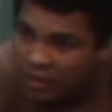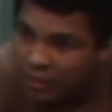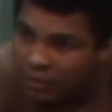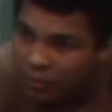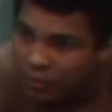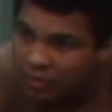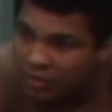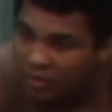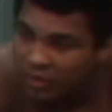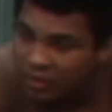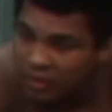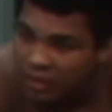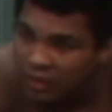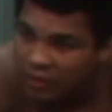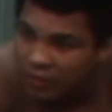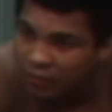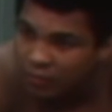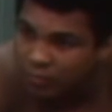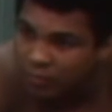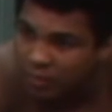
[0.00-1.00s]
and what
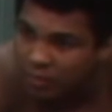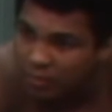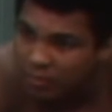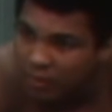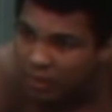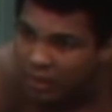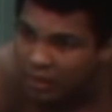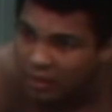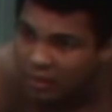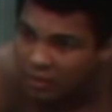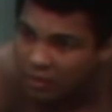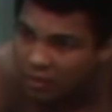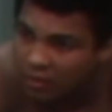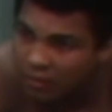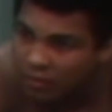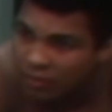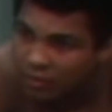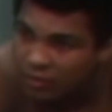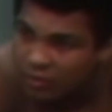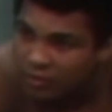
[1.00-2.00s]
gave me my
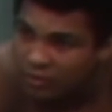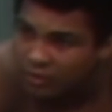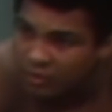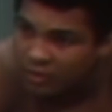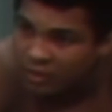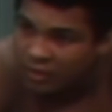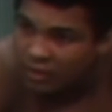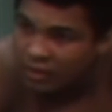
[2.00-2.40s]
courage,